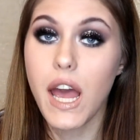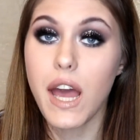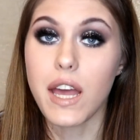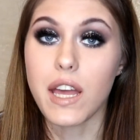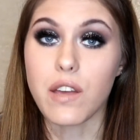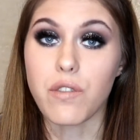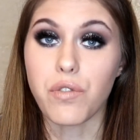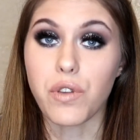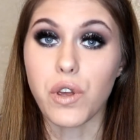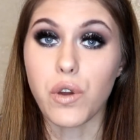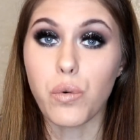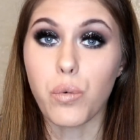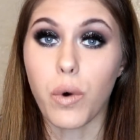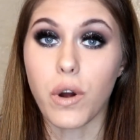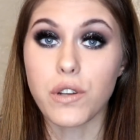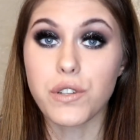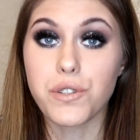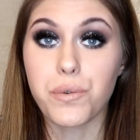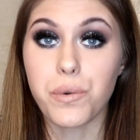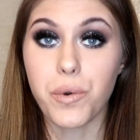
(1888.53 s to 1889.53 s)
If you
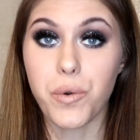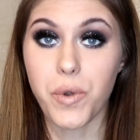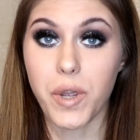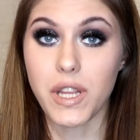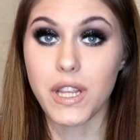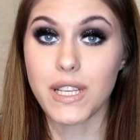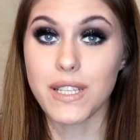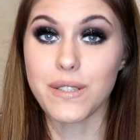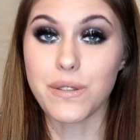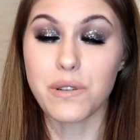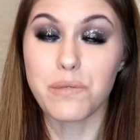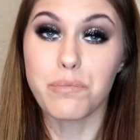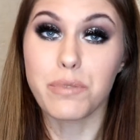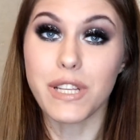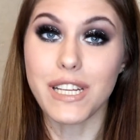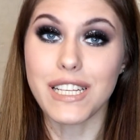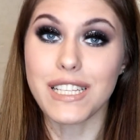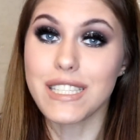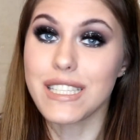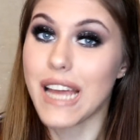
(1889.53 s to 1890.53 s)
want to recreate this look,
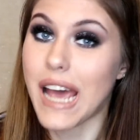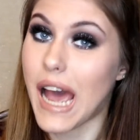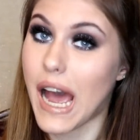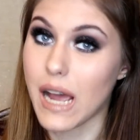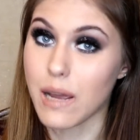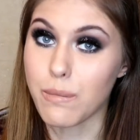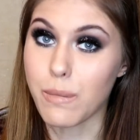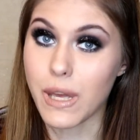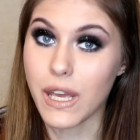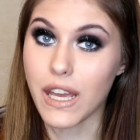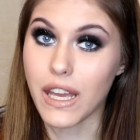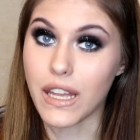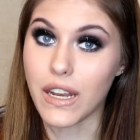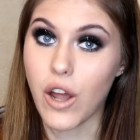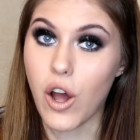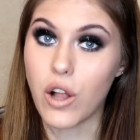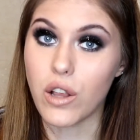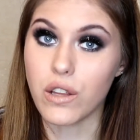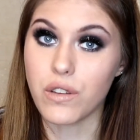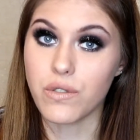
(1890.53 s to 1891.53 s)
please tag me in
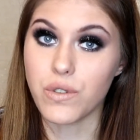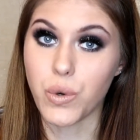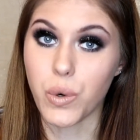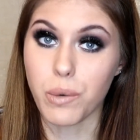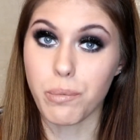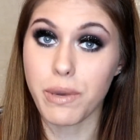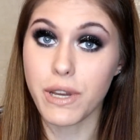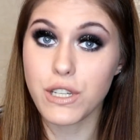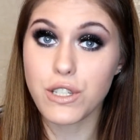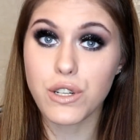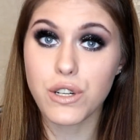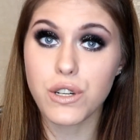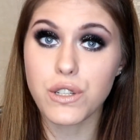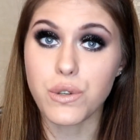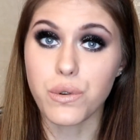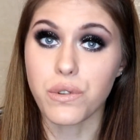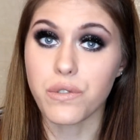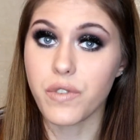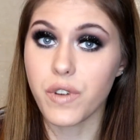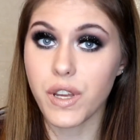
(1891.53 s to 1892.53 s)
all of your pictures
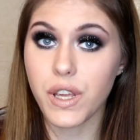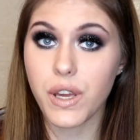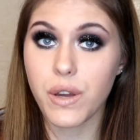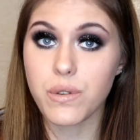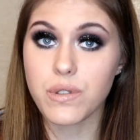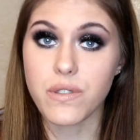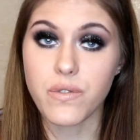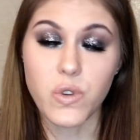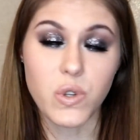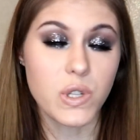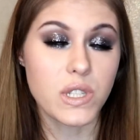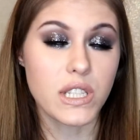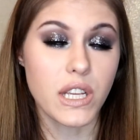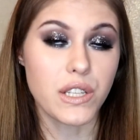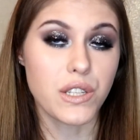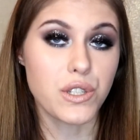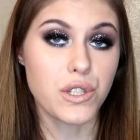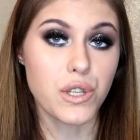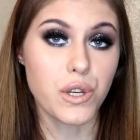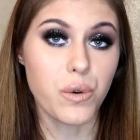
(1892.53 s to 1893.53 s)
or videos if you
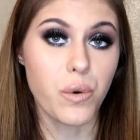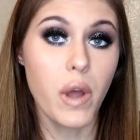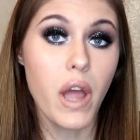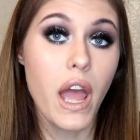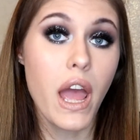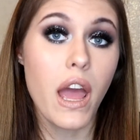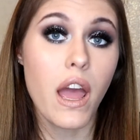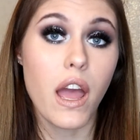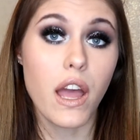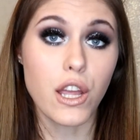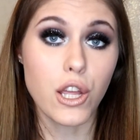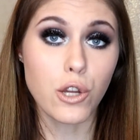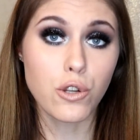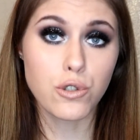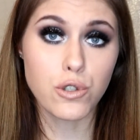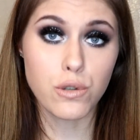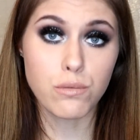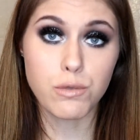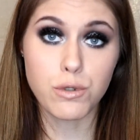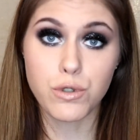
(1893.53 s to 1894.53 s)
decide to do a
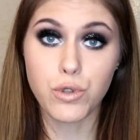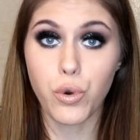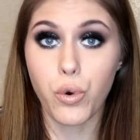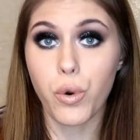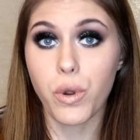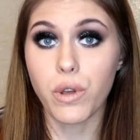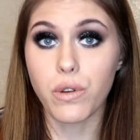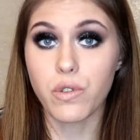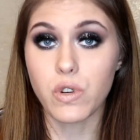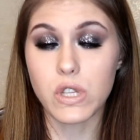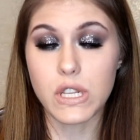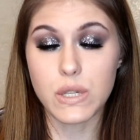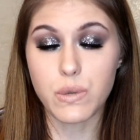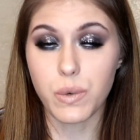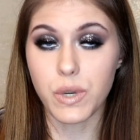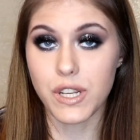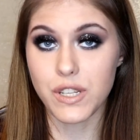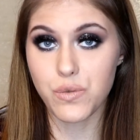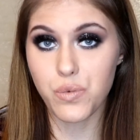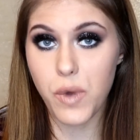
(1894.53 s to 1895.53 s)
YouTube tutorial for this
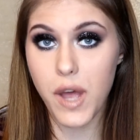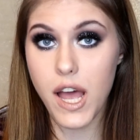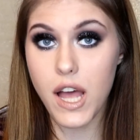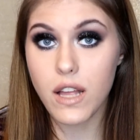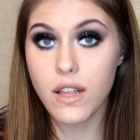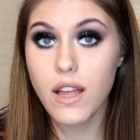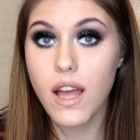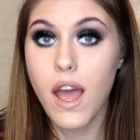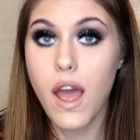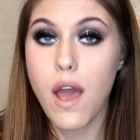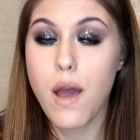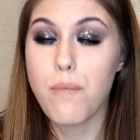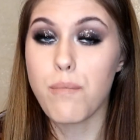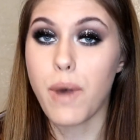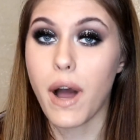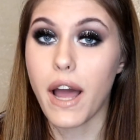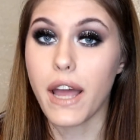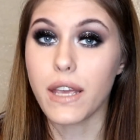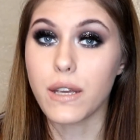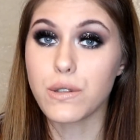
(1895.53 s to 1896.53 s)
one as well.
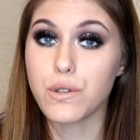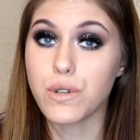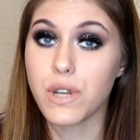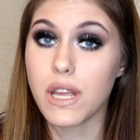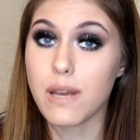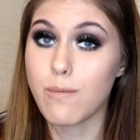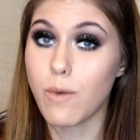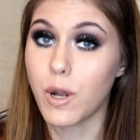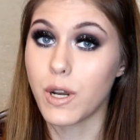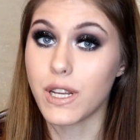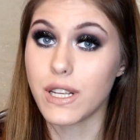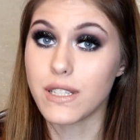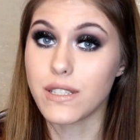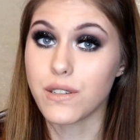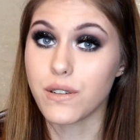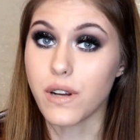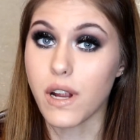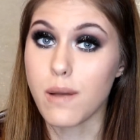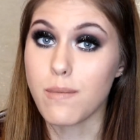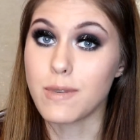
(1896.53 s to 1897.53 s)
My username on
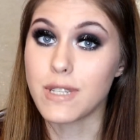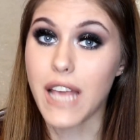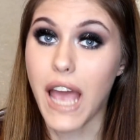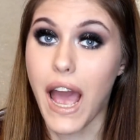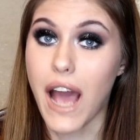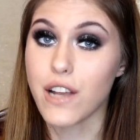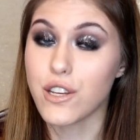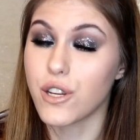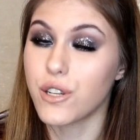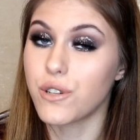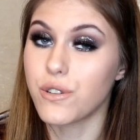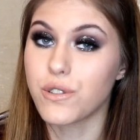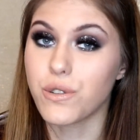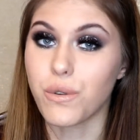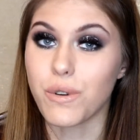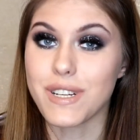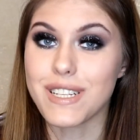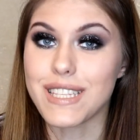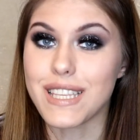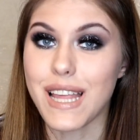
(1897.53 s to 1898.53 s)
Instagram is
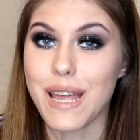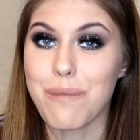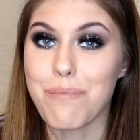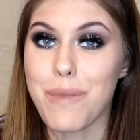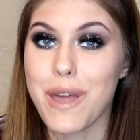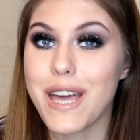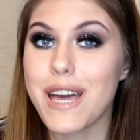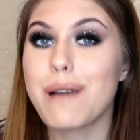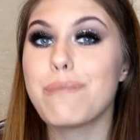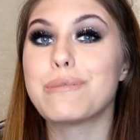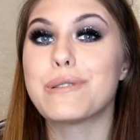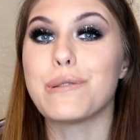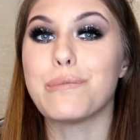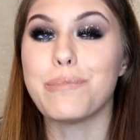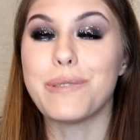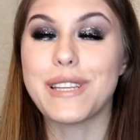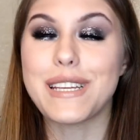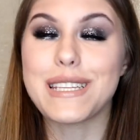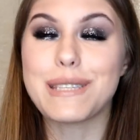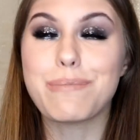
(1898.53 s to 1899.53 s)
ash_slaymakeup, so
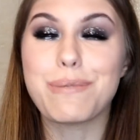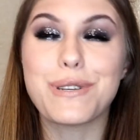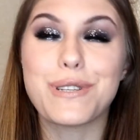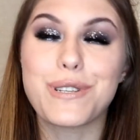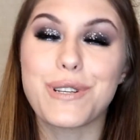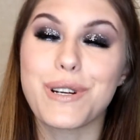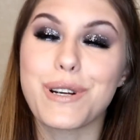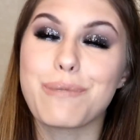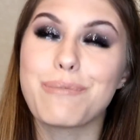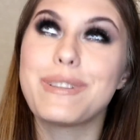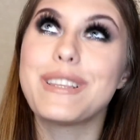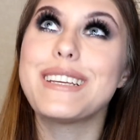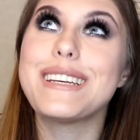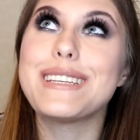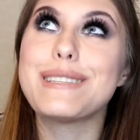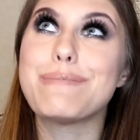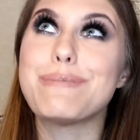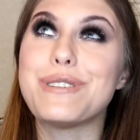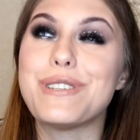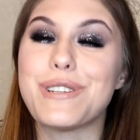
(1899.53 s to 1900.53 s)
please be sure
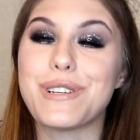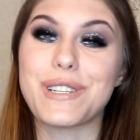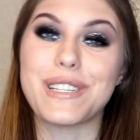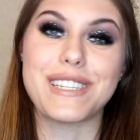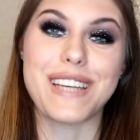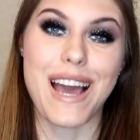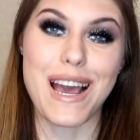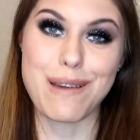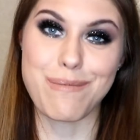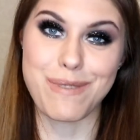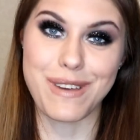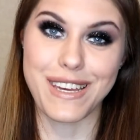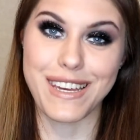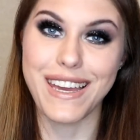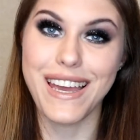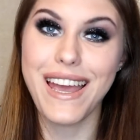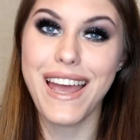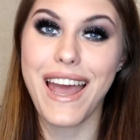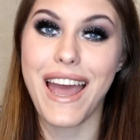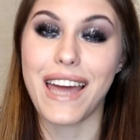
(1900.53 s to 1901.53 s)
to tag me
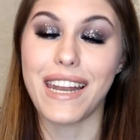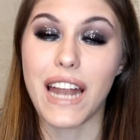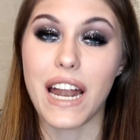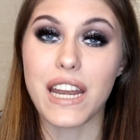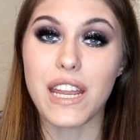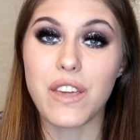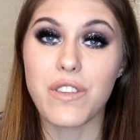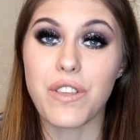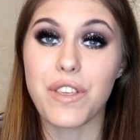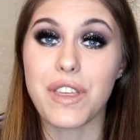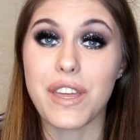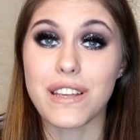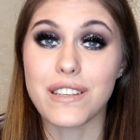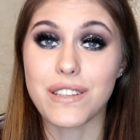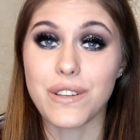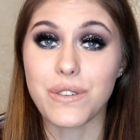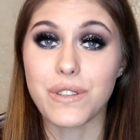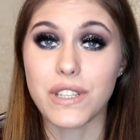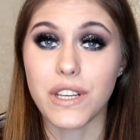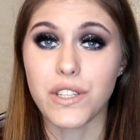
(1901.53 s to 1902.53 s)
and any of the things
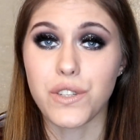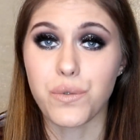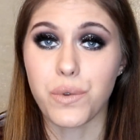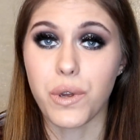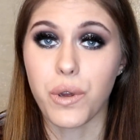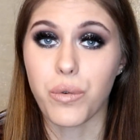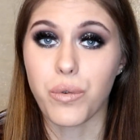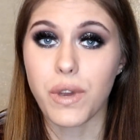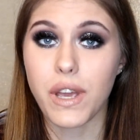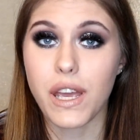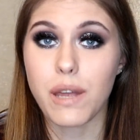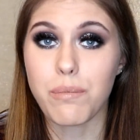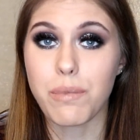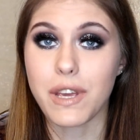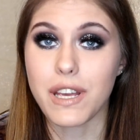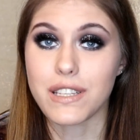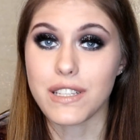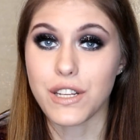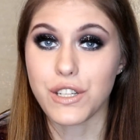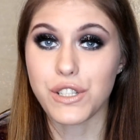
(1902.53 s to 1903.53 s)
that you decide to recreate,
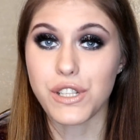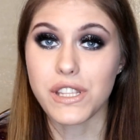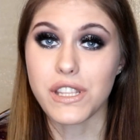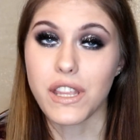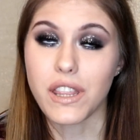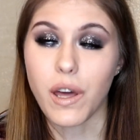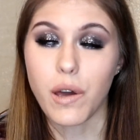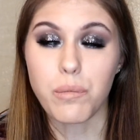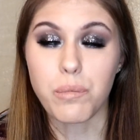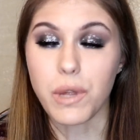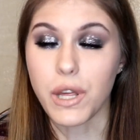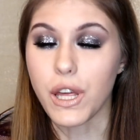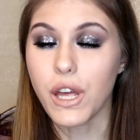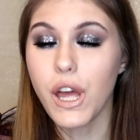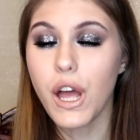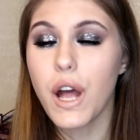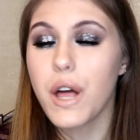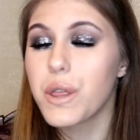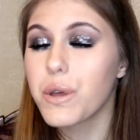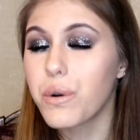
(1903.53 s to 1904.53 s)
because I just think that that would be
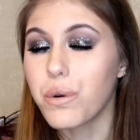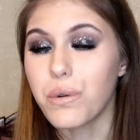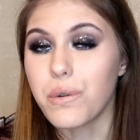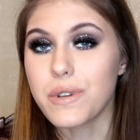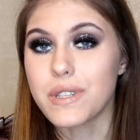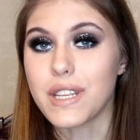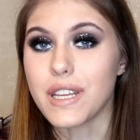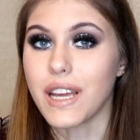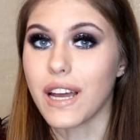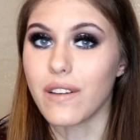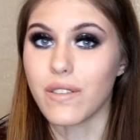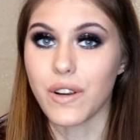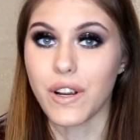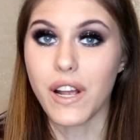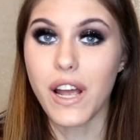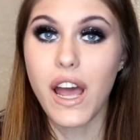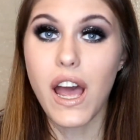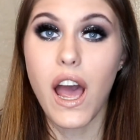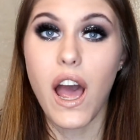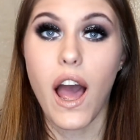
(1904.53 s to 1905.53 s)
the coolest thing
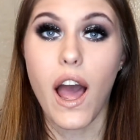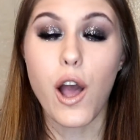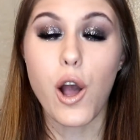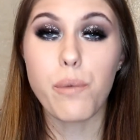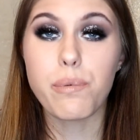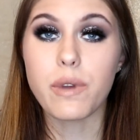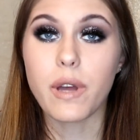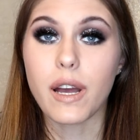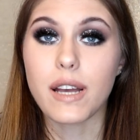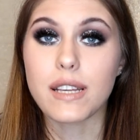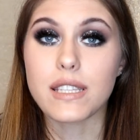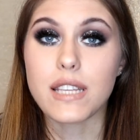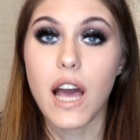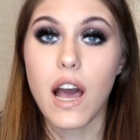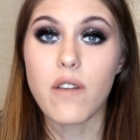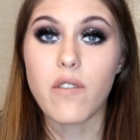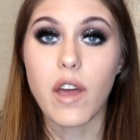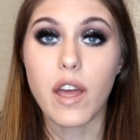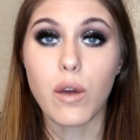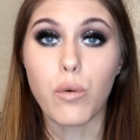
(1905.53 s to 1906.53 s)
ever. I hope you guys
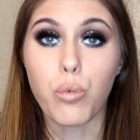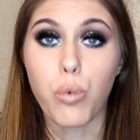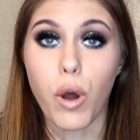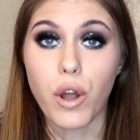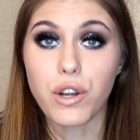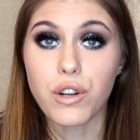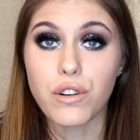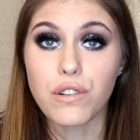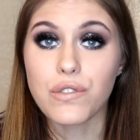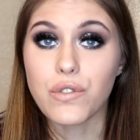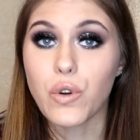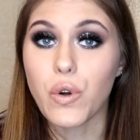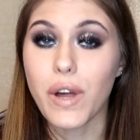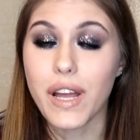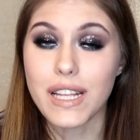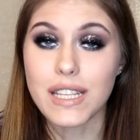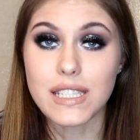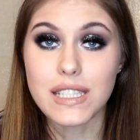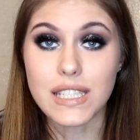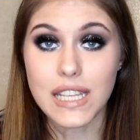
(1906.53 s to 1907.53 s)
have a wonderful
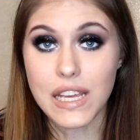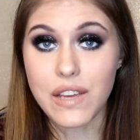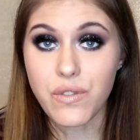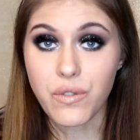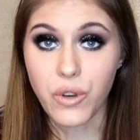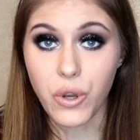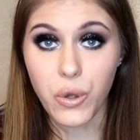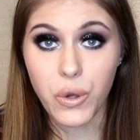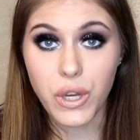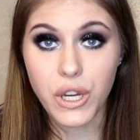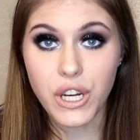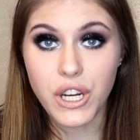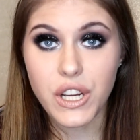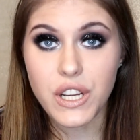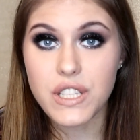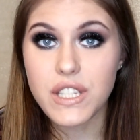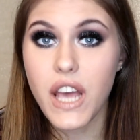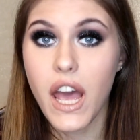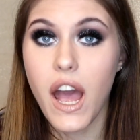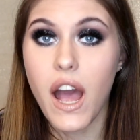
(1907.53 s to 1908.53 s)
and safe New
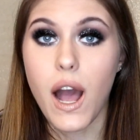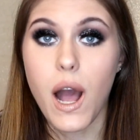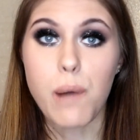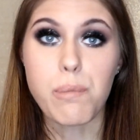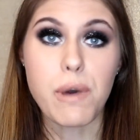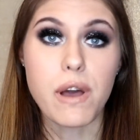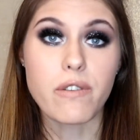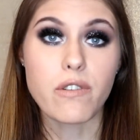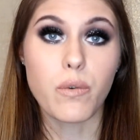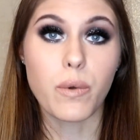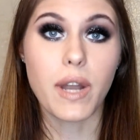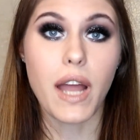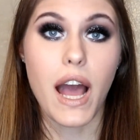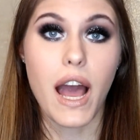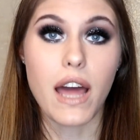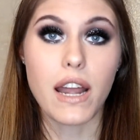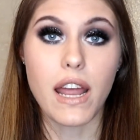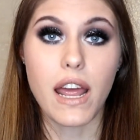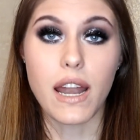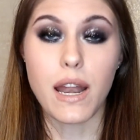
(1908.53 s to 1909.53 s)
Year's. I hope everyone
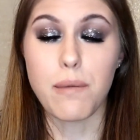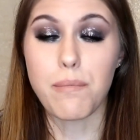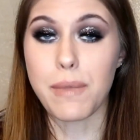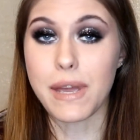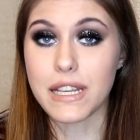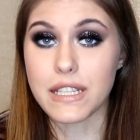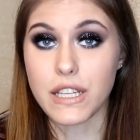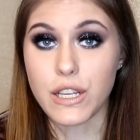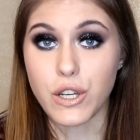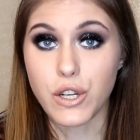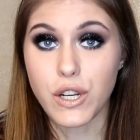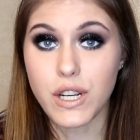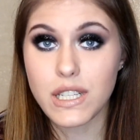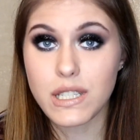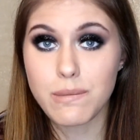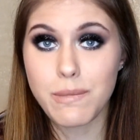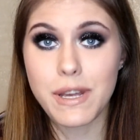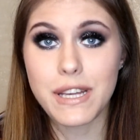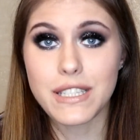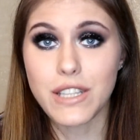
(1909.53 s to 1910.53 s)
had an amazing
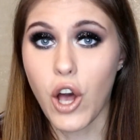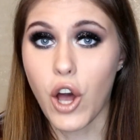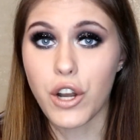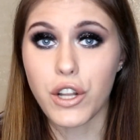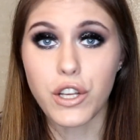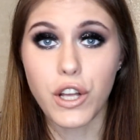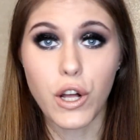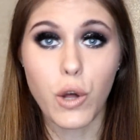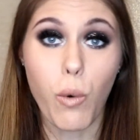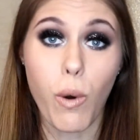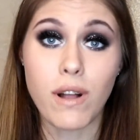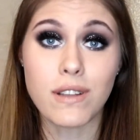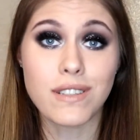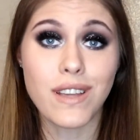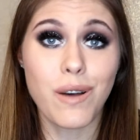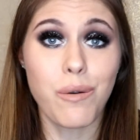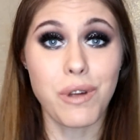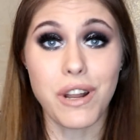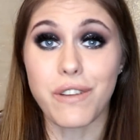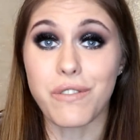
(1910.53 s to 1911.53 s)
Christmas, Hanukkah,
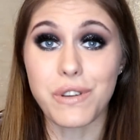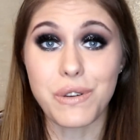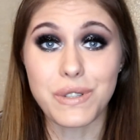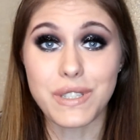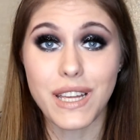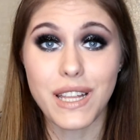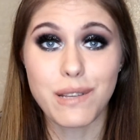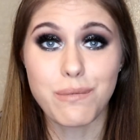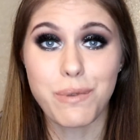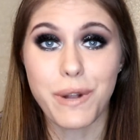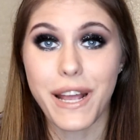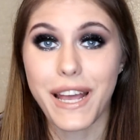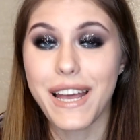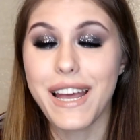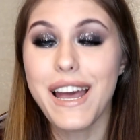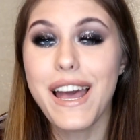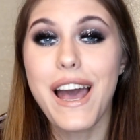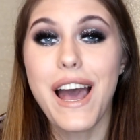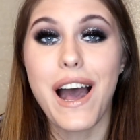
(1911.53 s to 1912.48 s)
Kwanzaa, whatever you celebrate.